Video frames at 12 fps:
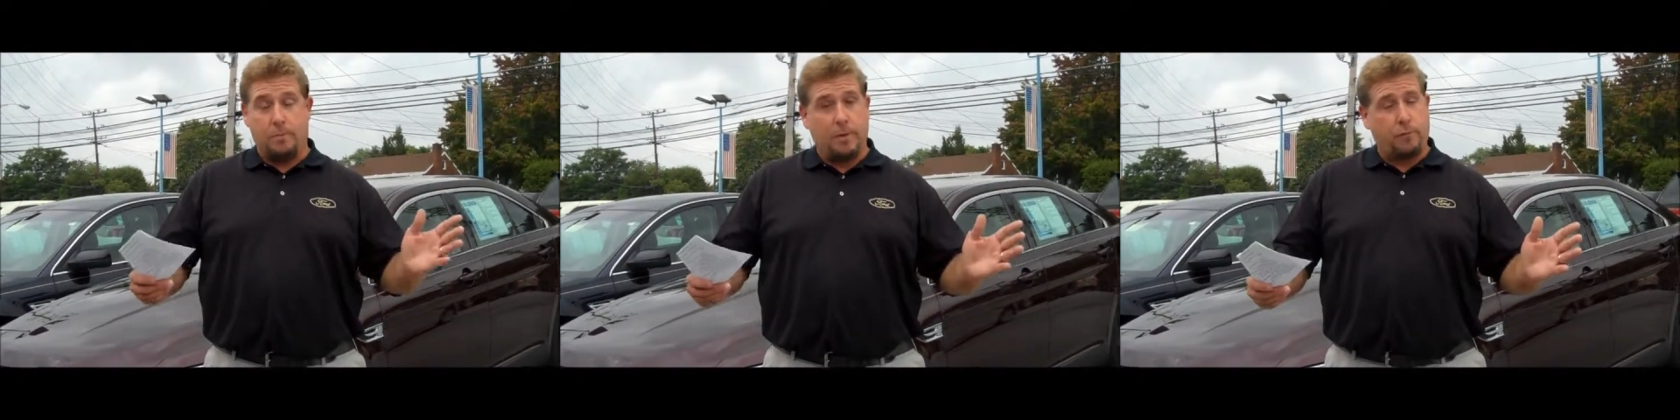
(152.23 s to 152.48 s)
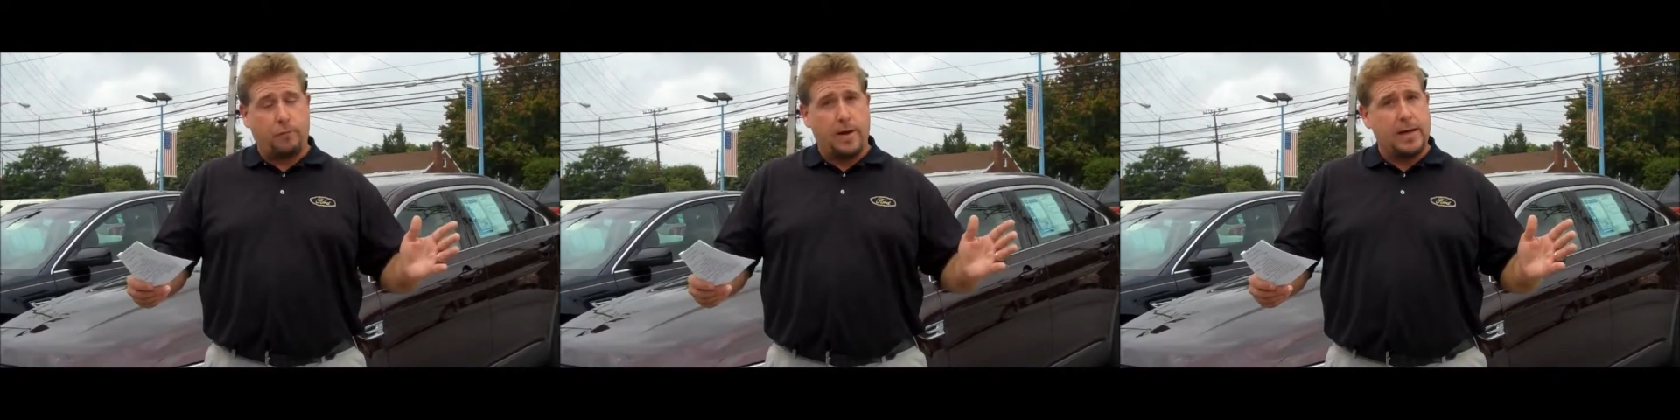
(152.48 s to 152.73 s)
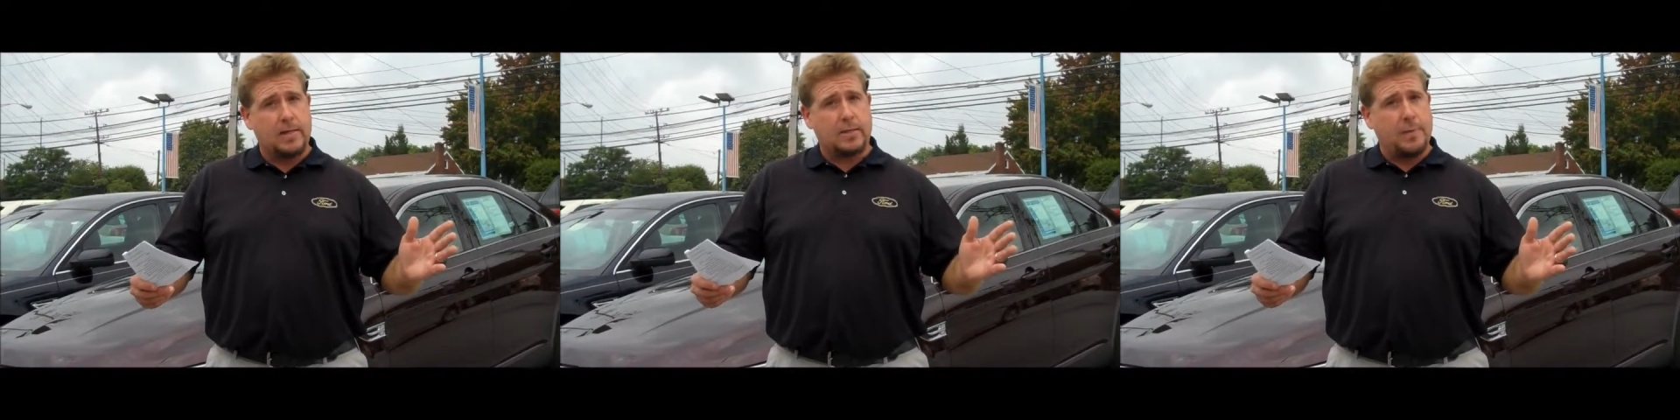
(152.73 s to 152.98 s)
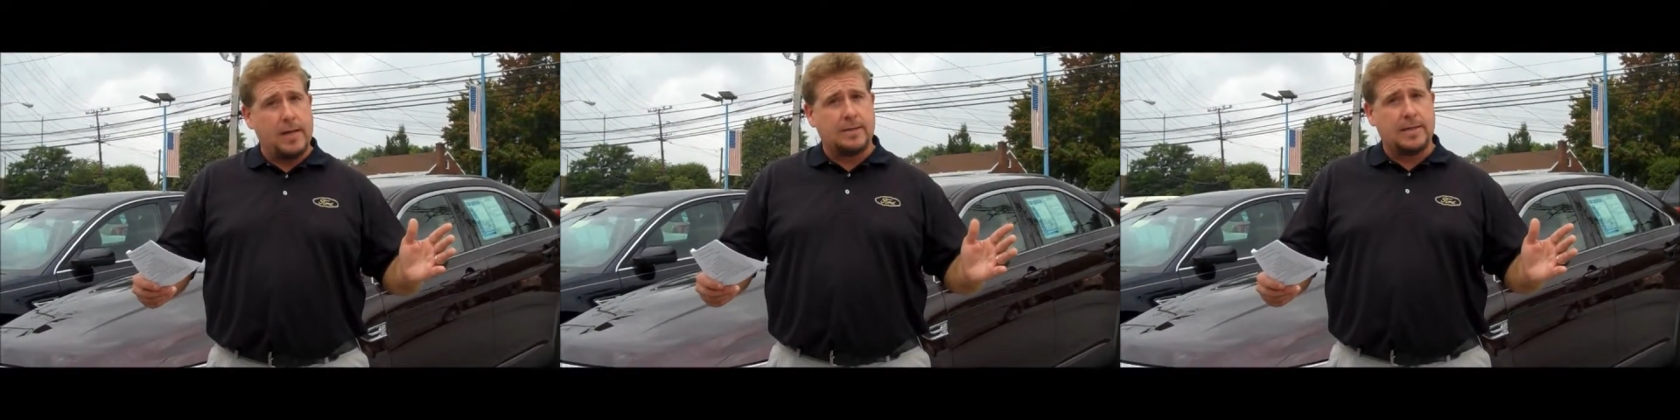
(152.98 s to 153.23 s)
be afraid to
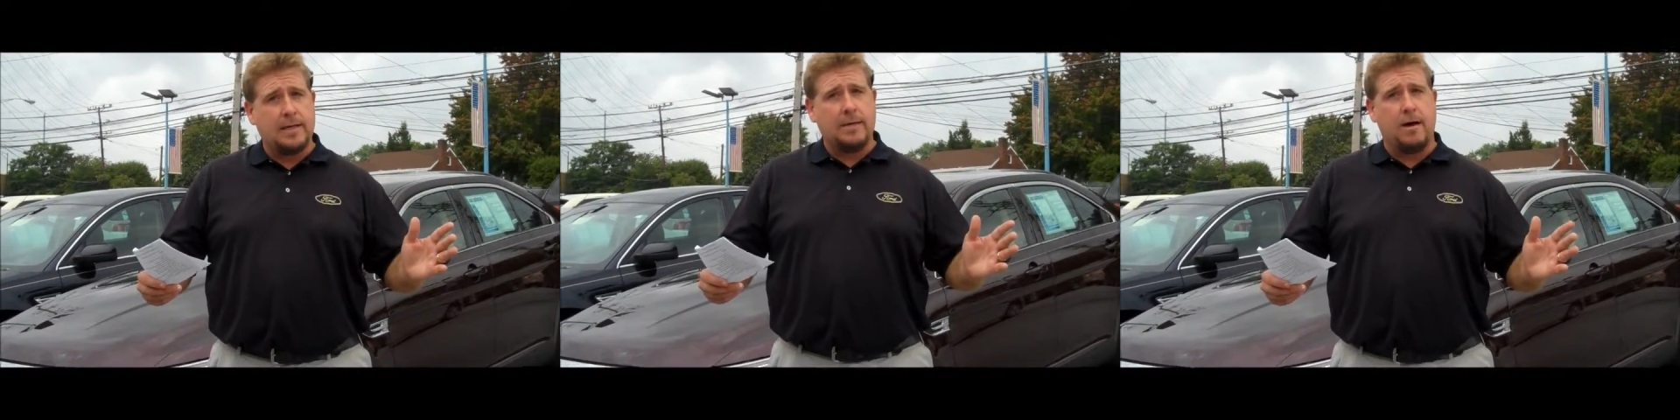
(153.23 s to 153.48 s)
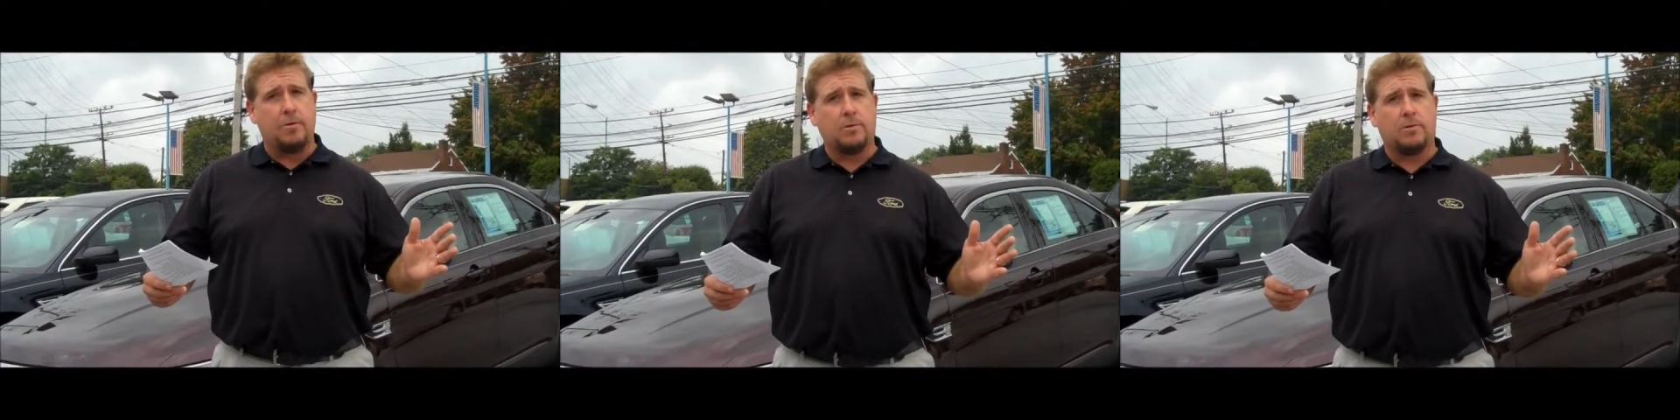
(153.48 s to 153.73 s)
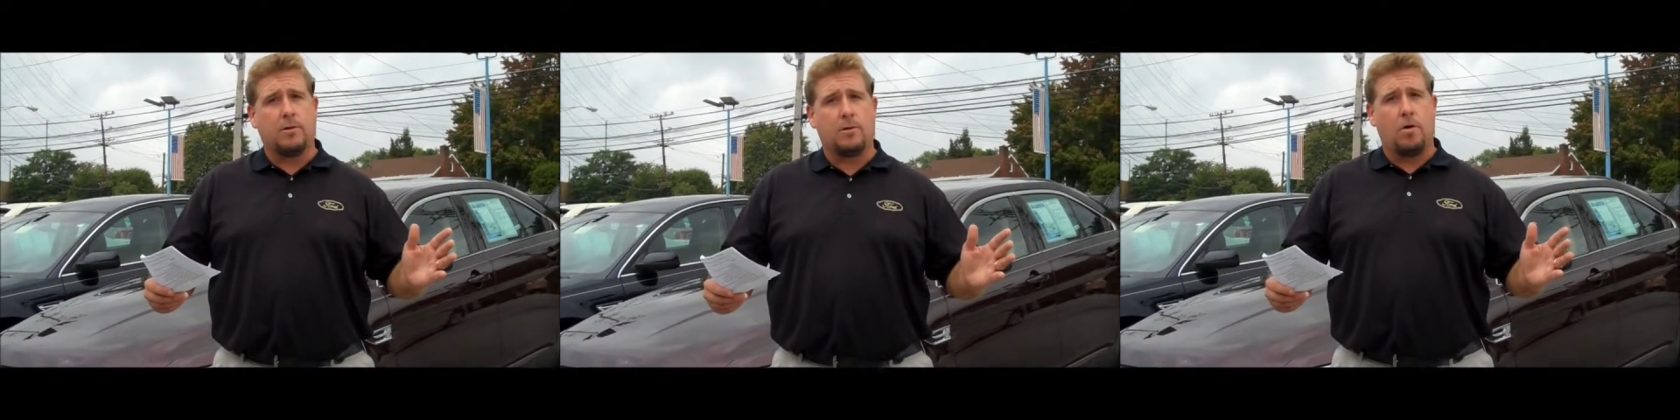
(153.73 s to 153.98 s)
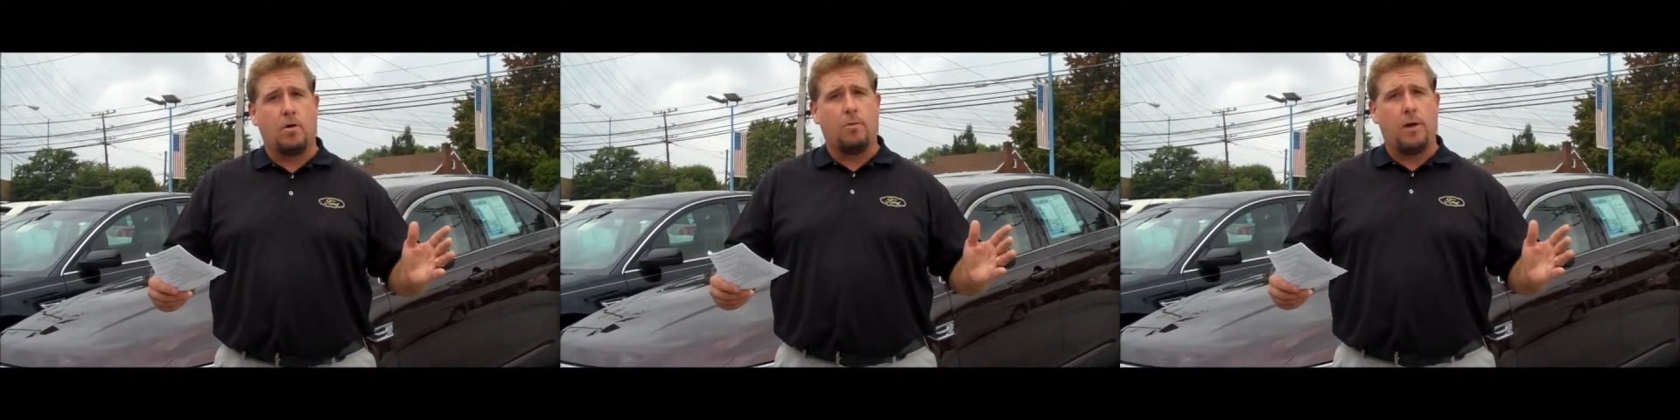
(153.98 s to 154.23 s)
spend $10 on a
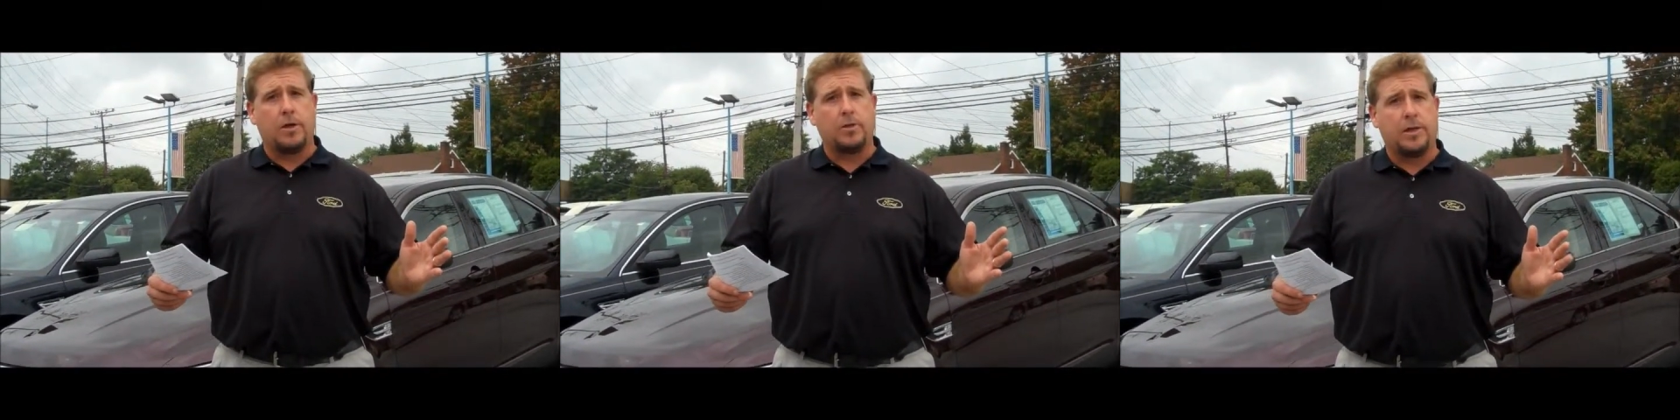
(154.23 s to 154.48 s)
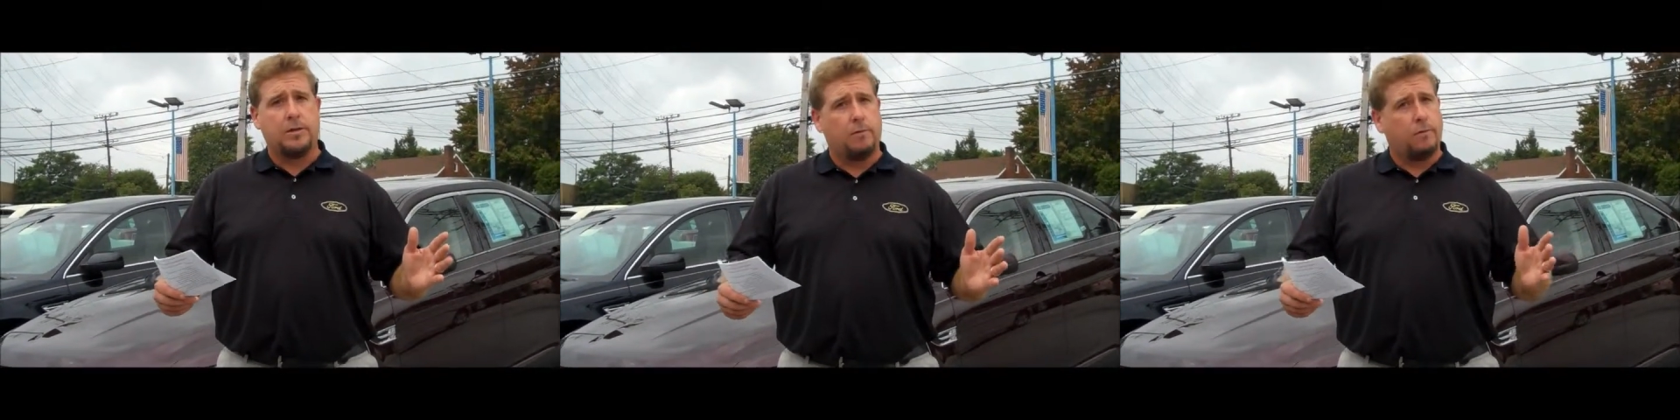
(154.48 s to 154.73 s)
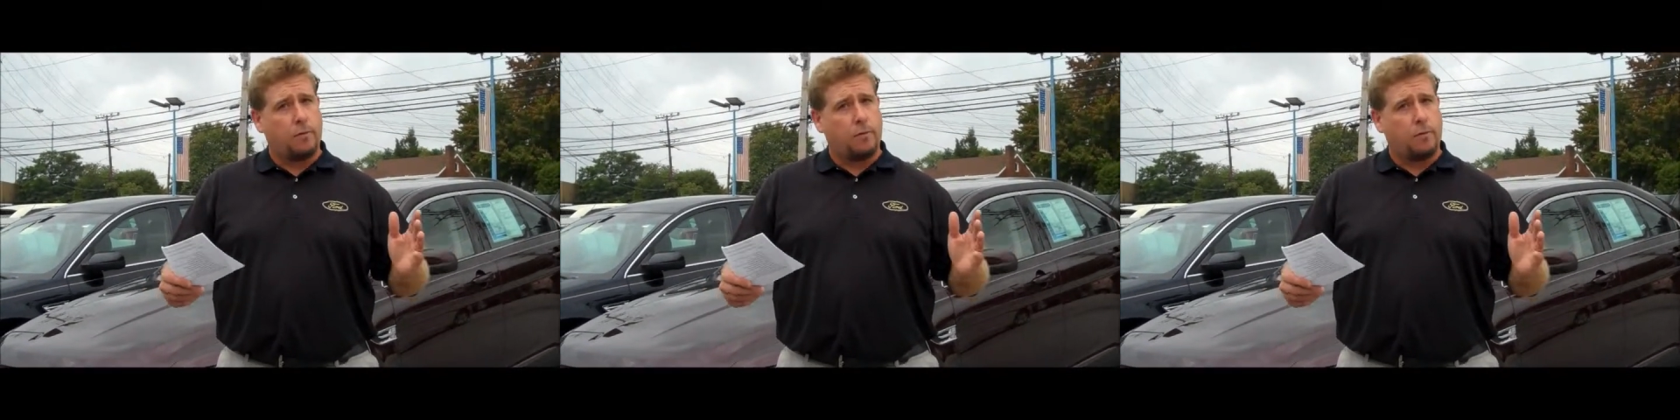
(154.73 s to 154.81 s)
car wash either.